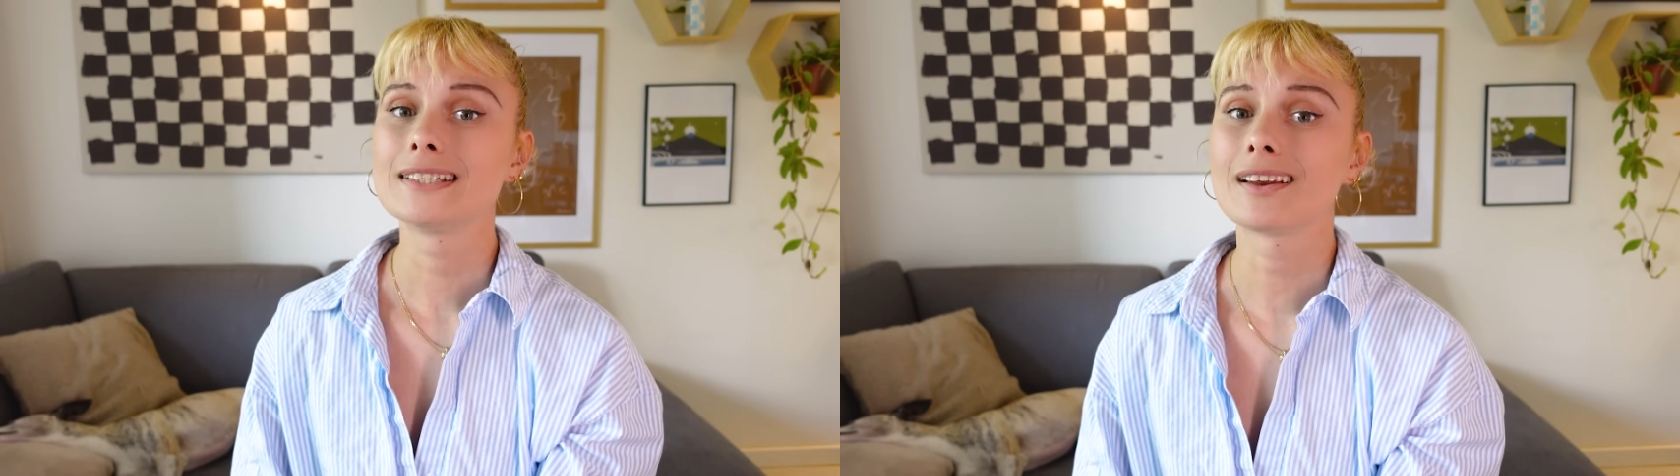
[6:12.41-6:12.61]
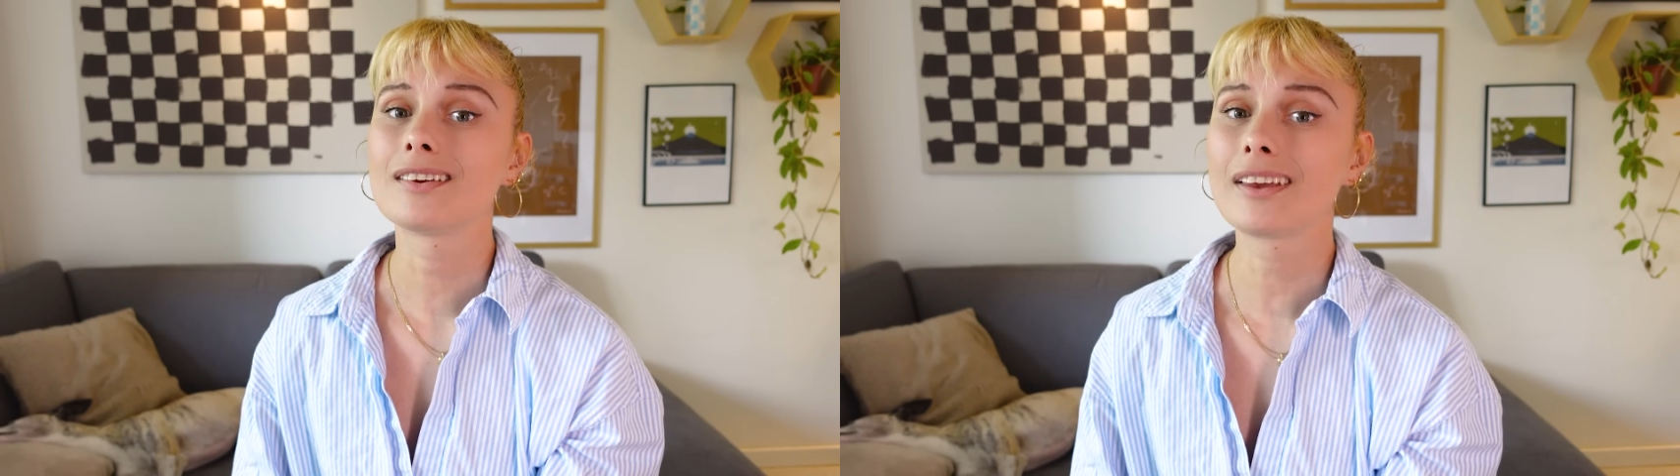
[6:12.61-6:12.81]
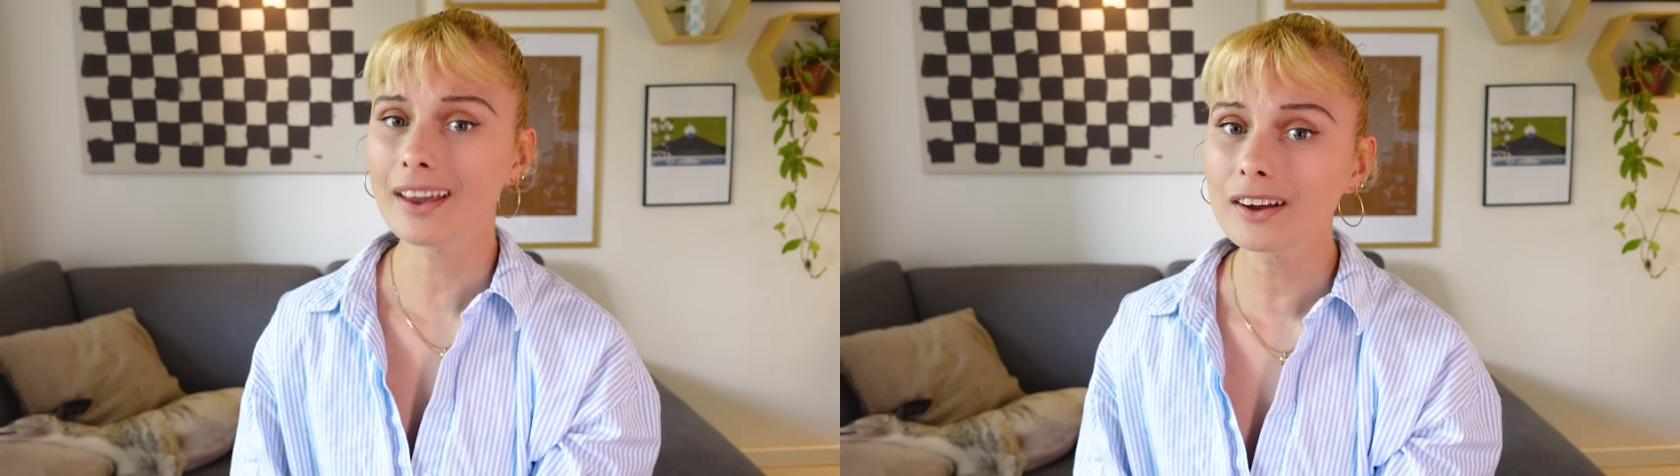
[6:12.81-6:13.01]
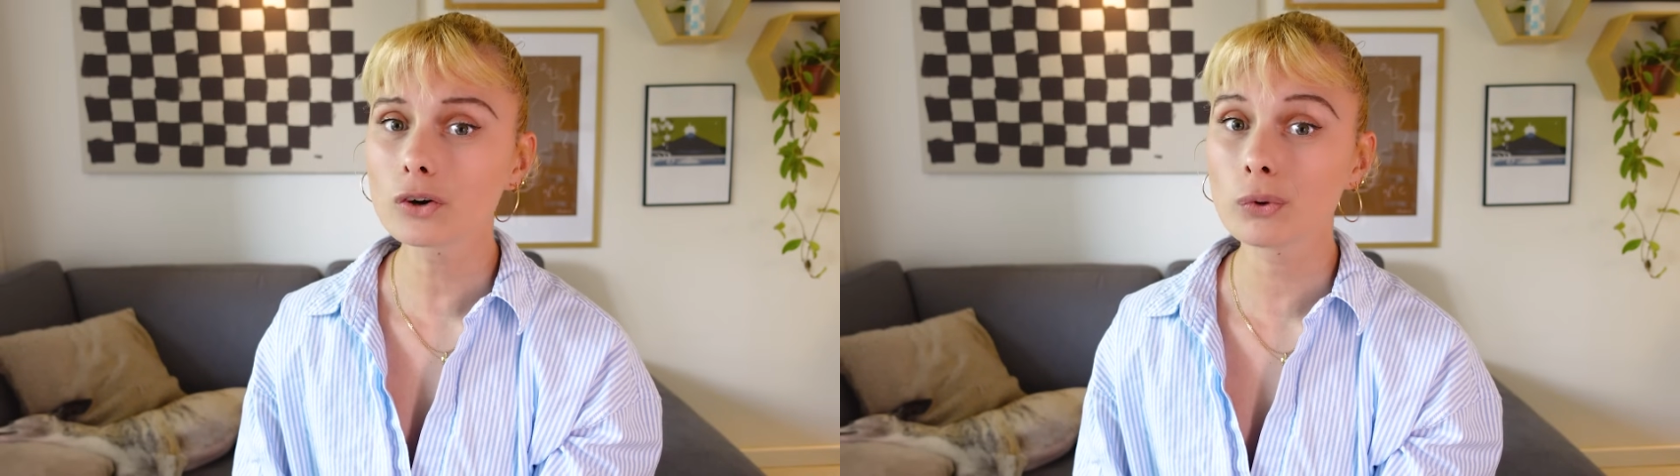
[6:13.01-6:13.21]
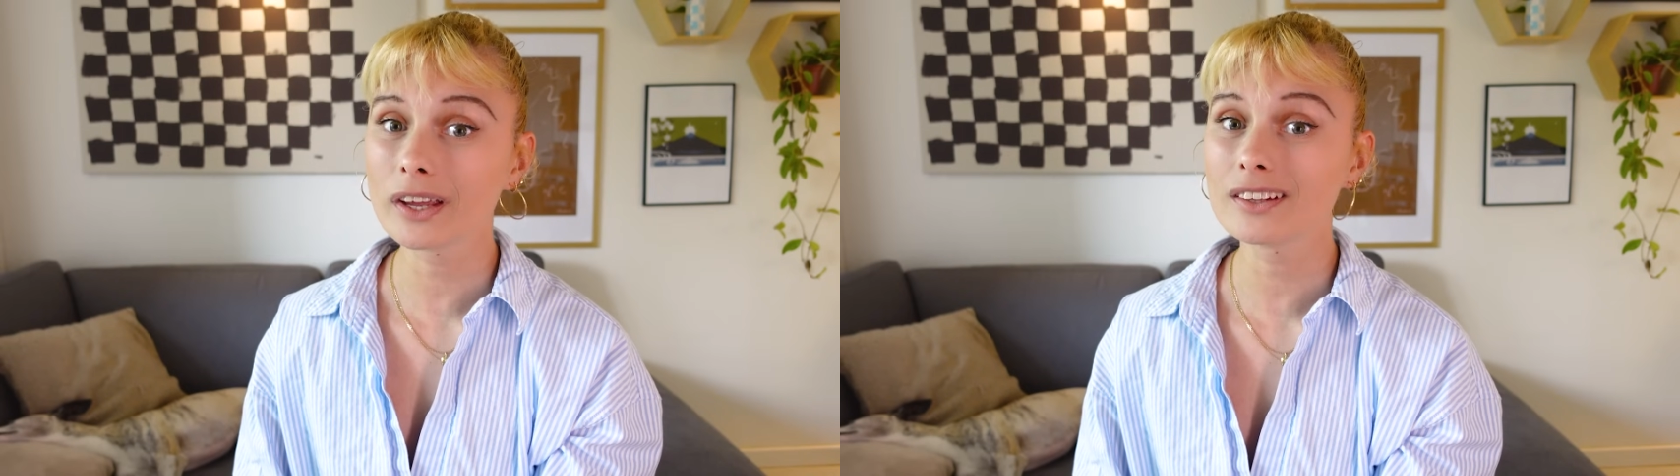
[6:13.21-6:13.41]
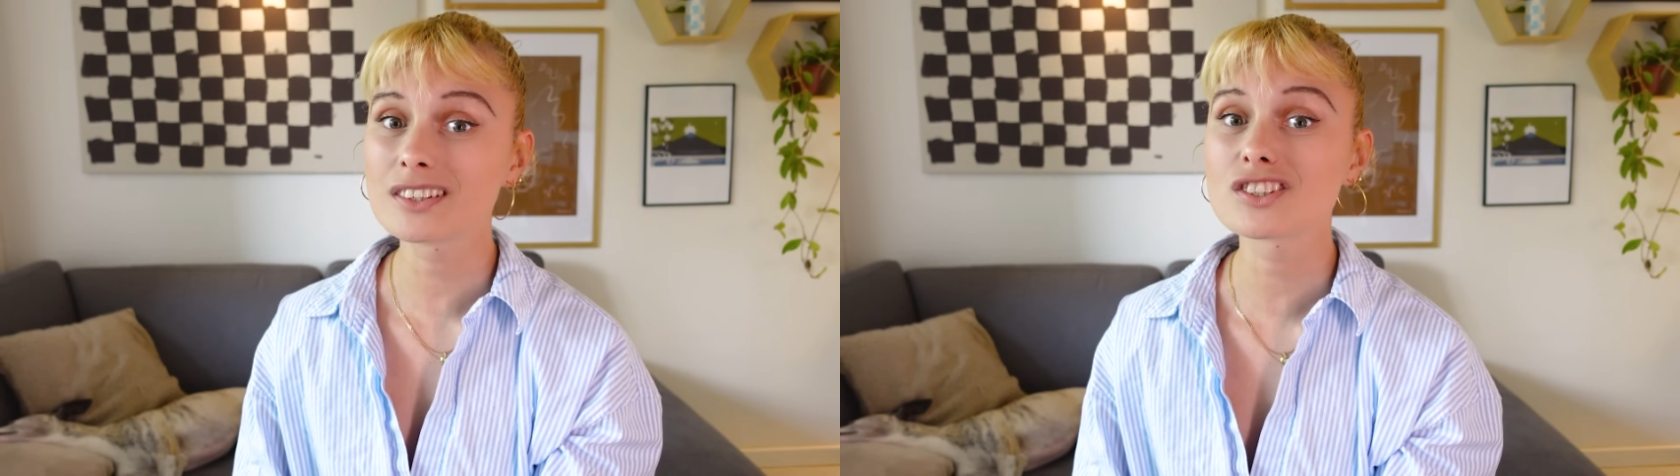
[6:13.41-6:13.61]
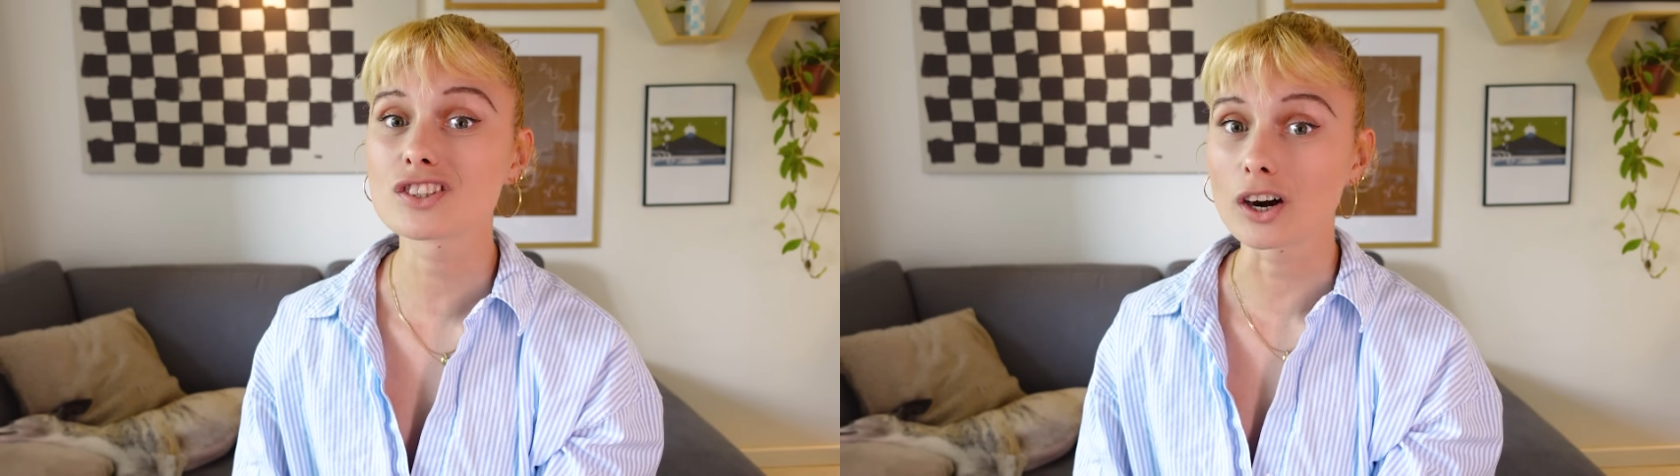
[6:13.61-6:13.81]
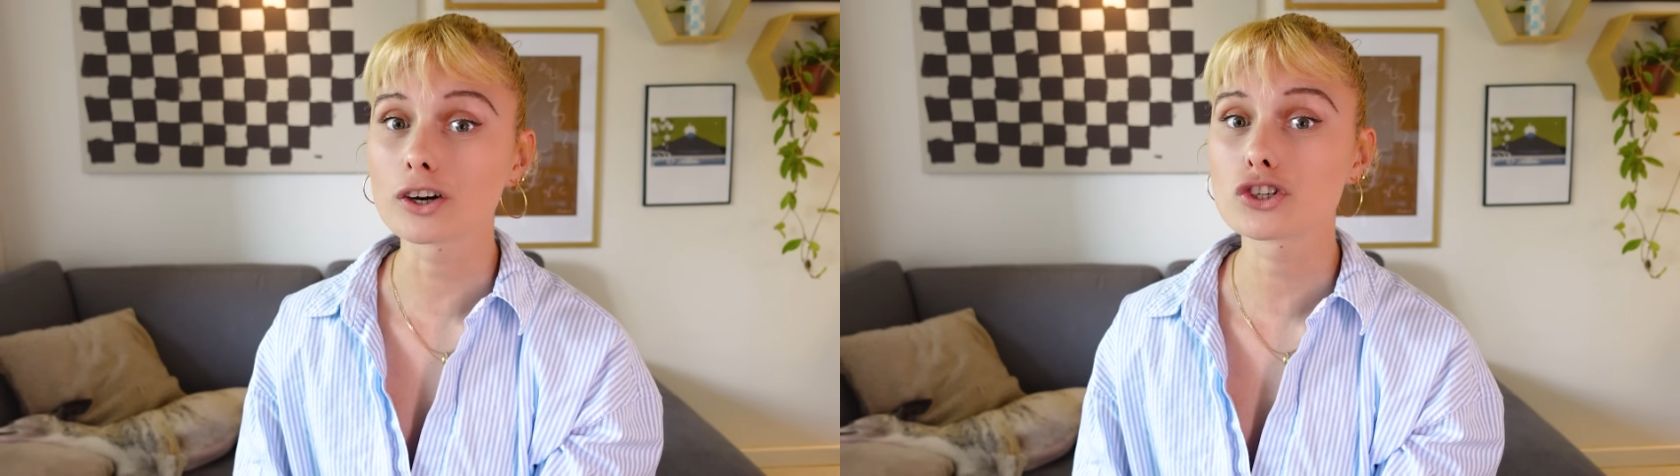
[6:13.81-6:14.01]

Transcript: that can create stark